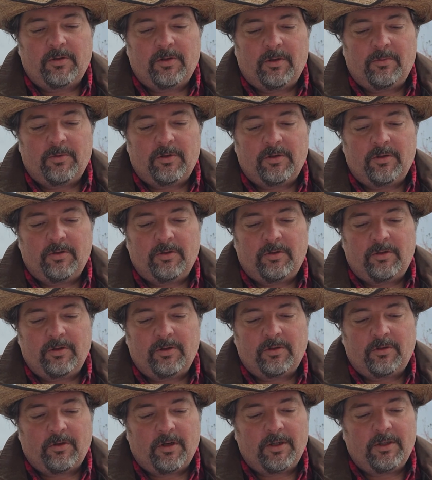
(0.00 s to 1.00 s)
someone who's
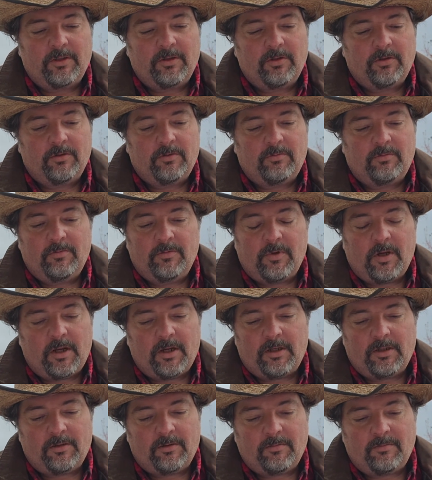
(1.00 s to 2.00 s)
just crazy,
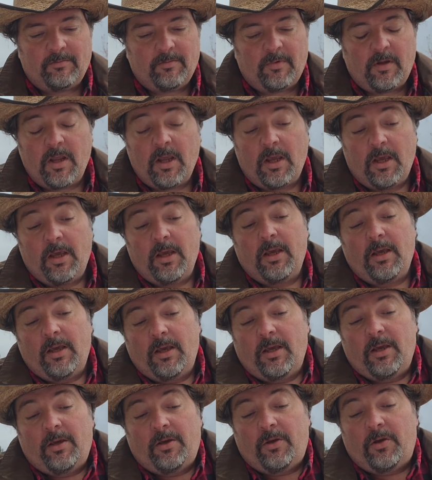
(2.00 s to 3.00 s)
and
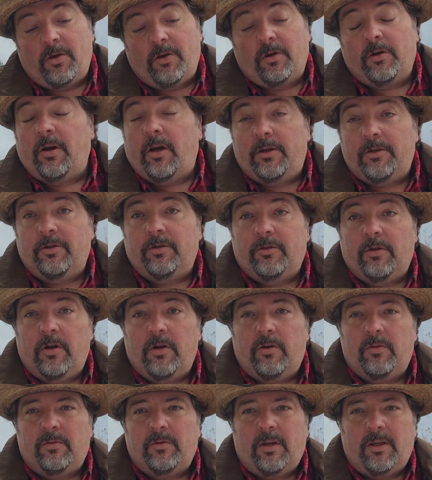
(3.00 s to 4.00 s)
you're on your
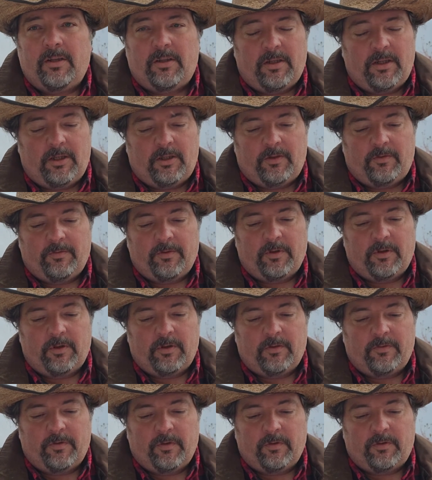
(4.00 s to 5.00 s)
own, at least
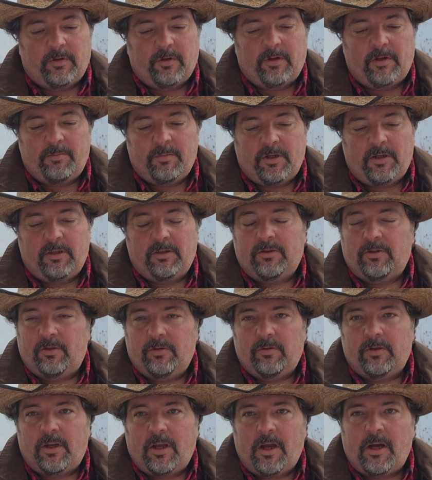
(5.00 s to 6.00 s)
for 30 minutes
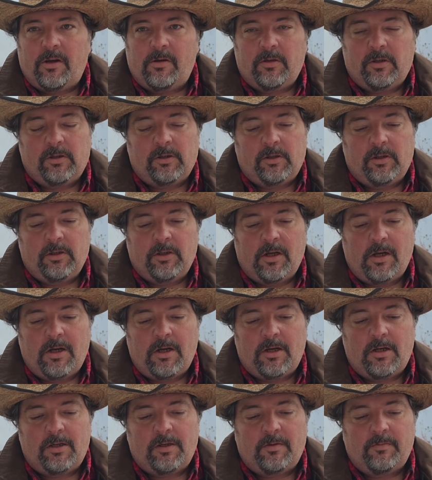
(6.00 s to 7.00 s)
to an hour.
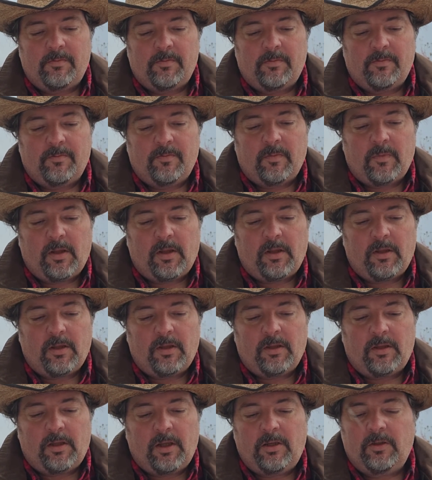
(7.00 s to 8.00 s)

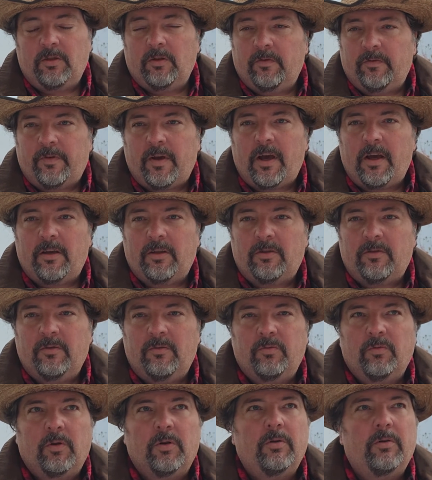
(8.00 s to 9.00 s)
These are vast
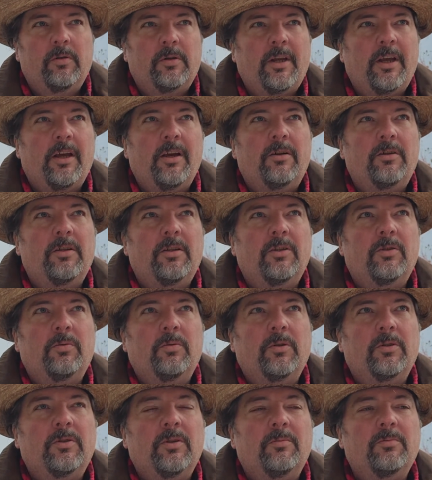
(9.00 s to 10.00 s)
rural counties
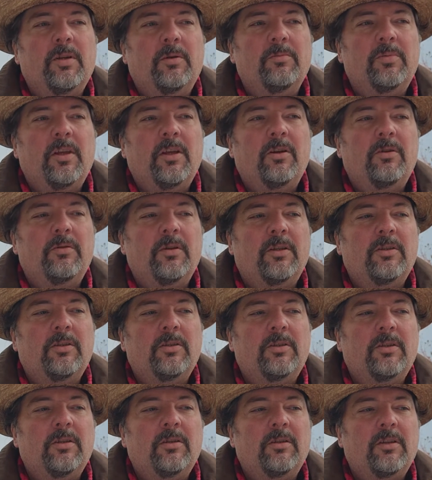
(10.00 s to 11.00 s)
where sometimes they don't
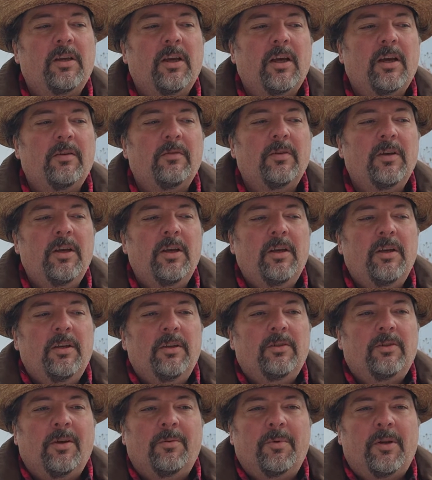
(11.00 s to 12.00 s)
necessarily have
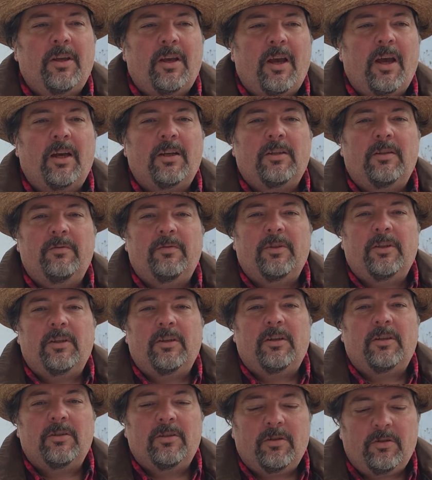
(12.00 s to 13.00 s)
somebody actively
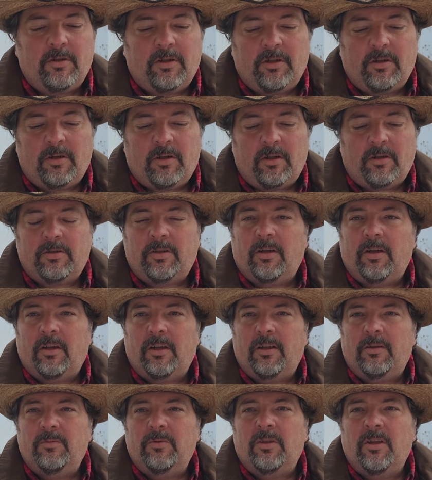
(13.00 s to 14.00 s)
on duty at all
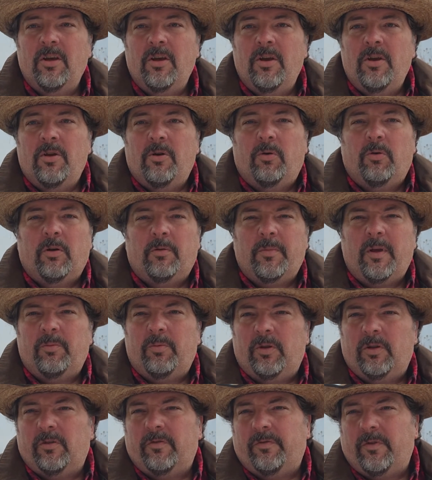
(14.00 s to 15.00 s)
times, or
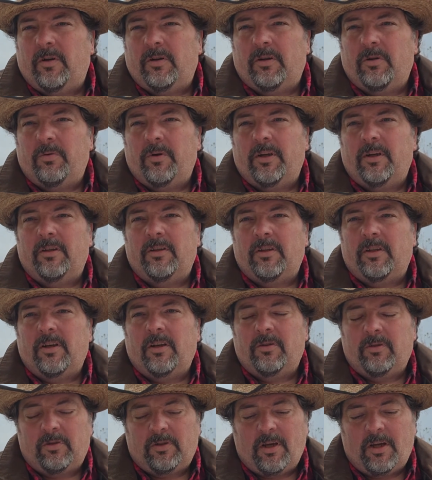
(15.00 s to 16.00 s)
maybe they're far away on the
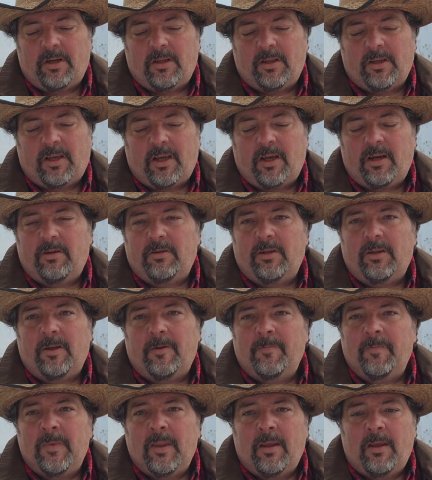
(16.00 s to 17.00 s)
other side of the county.
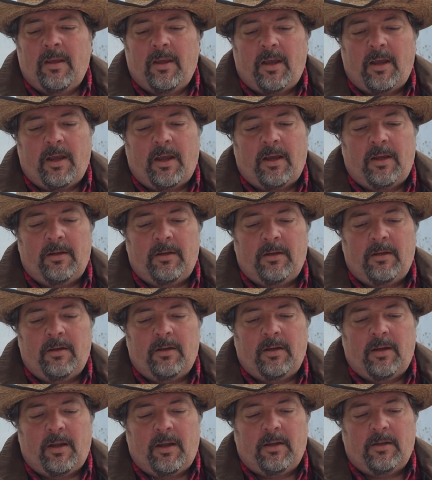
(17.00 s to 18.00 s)
And
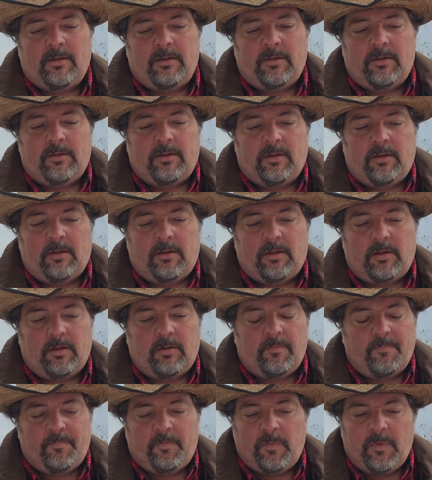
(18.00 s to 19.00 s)

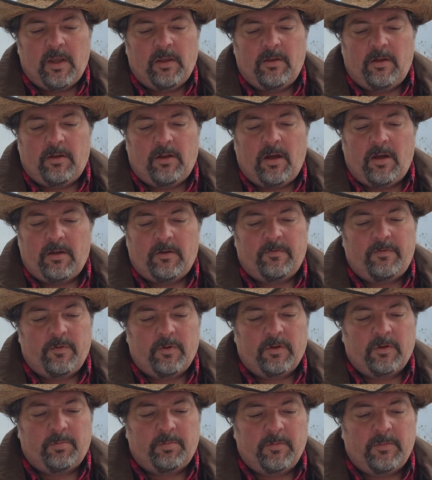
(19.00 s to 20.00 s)
the law
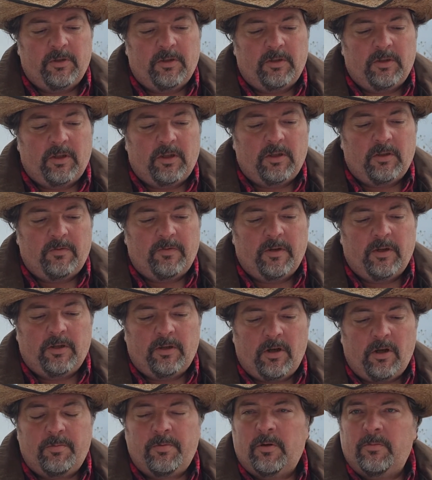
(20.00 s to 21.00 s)
enforcement is
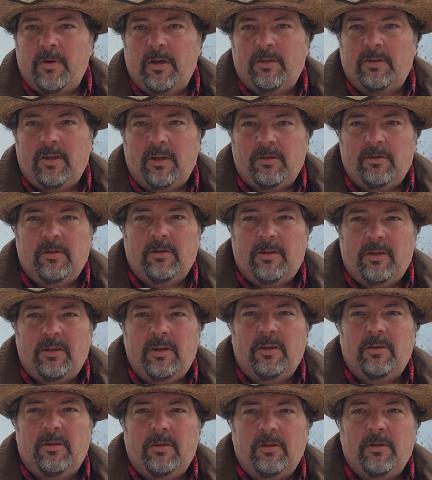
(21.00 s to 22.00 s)
very open about saying, look, you
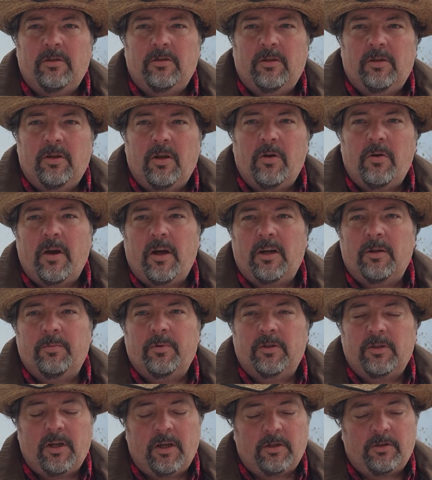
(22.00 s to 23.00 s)
need to learn to know how to
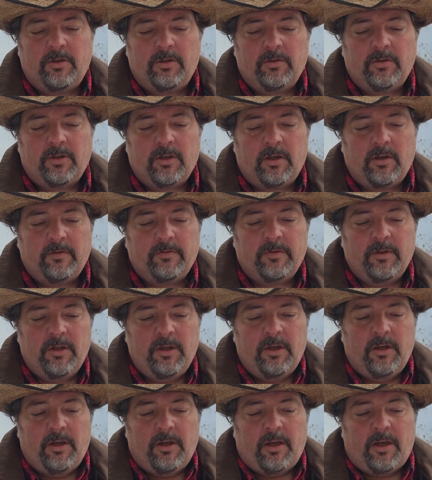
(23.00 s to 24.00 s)
protect yourself
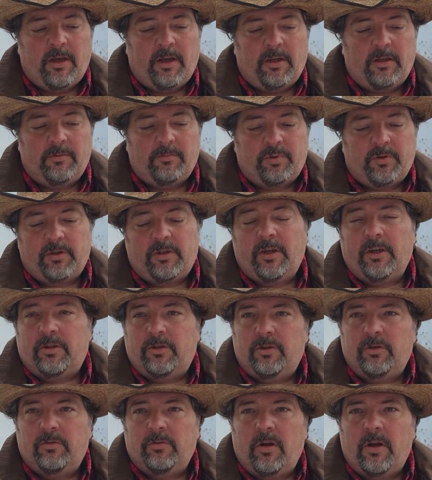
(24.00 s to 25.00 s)
and
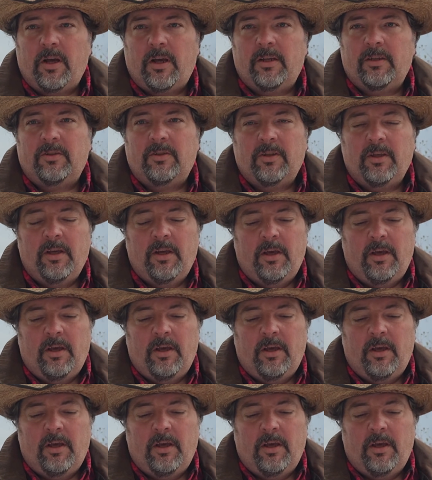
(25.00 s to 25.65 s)
protect your rights